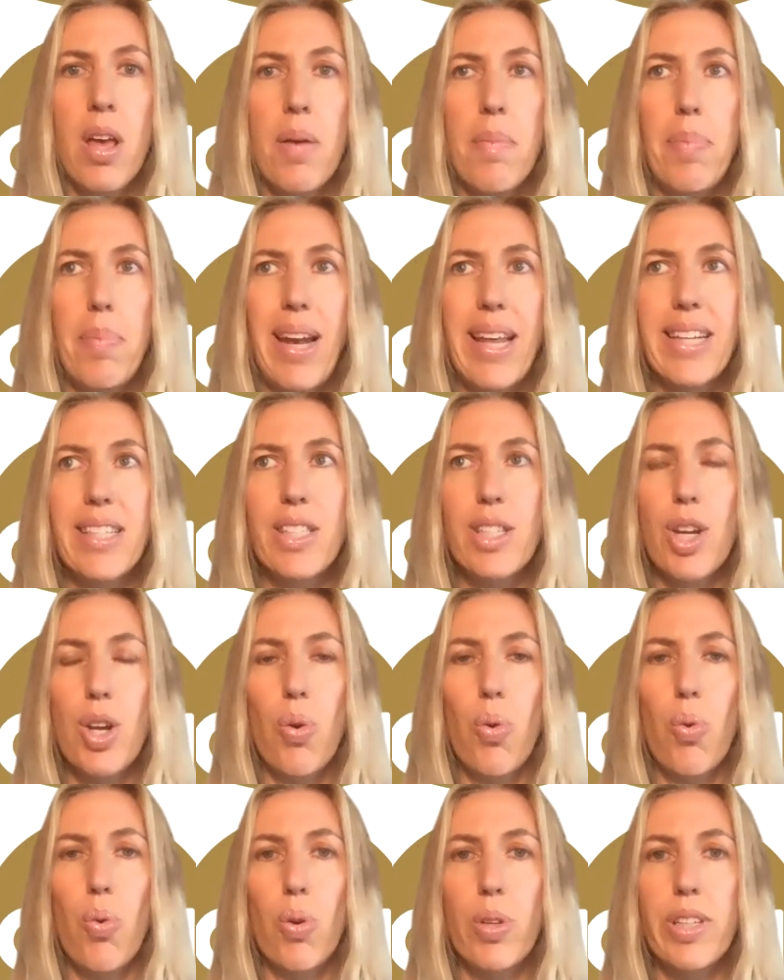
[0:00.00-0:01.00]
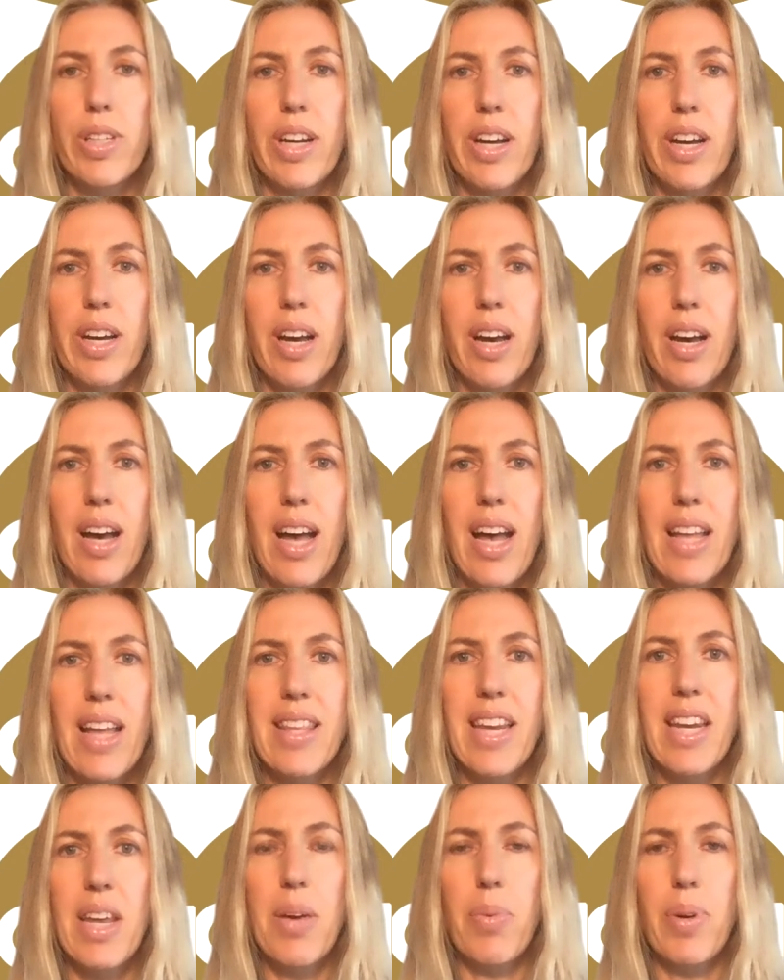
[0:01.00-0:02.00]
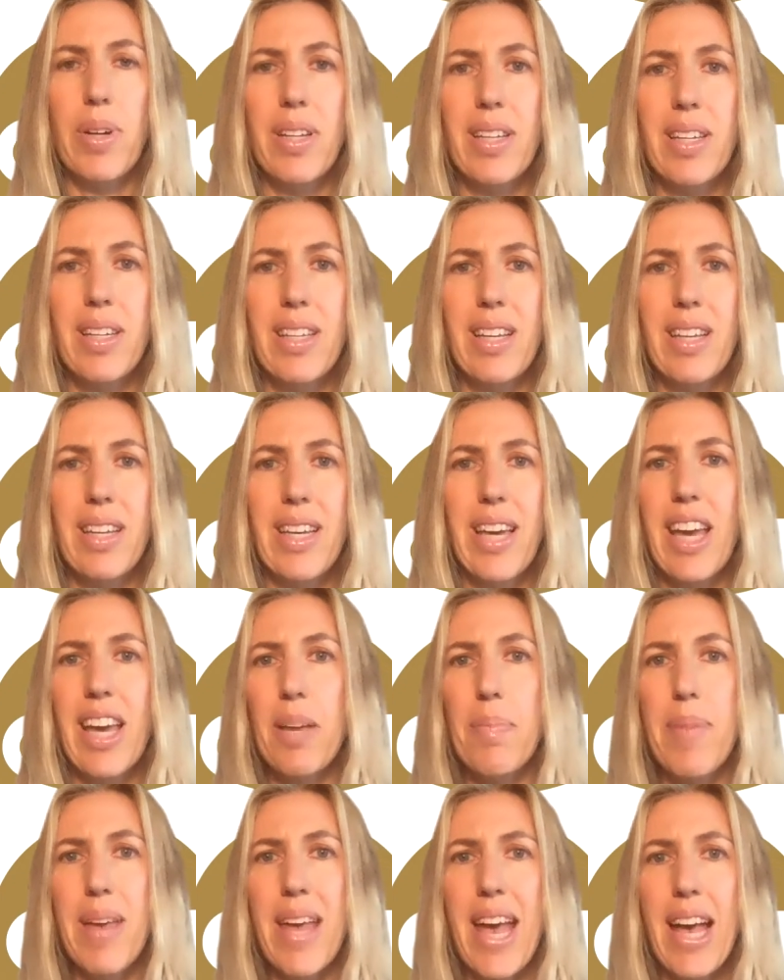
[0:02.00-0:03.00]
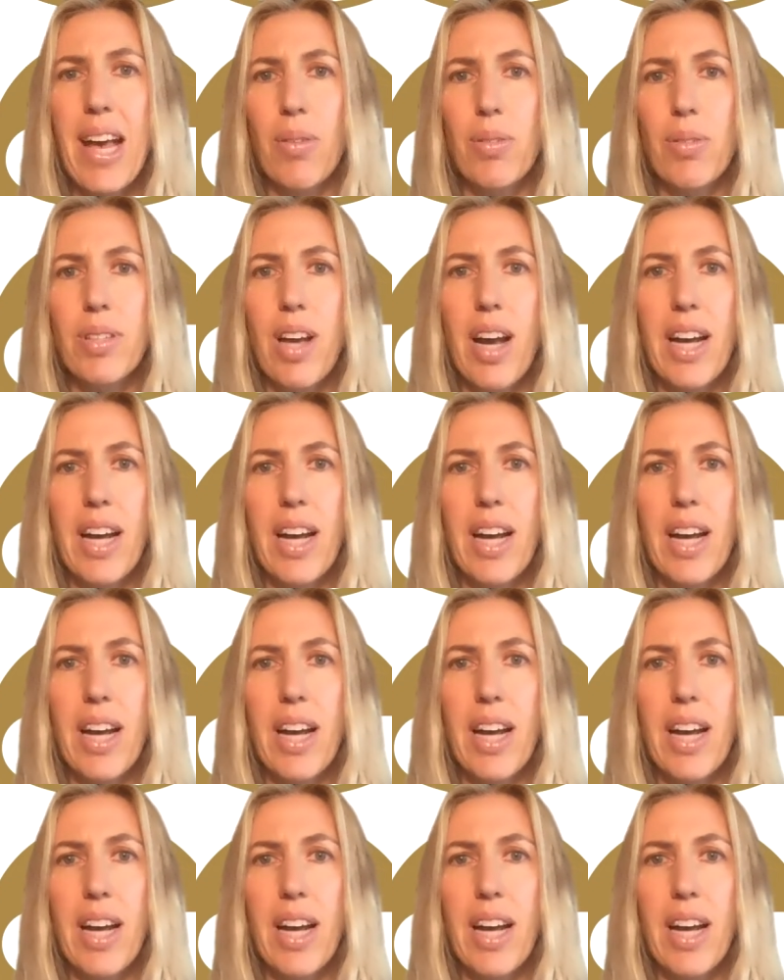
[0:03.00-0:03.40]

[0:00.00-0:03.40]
place an order and then it would kick me out.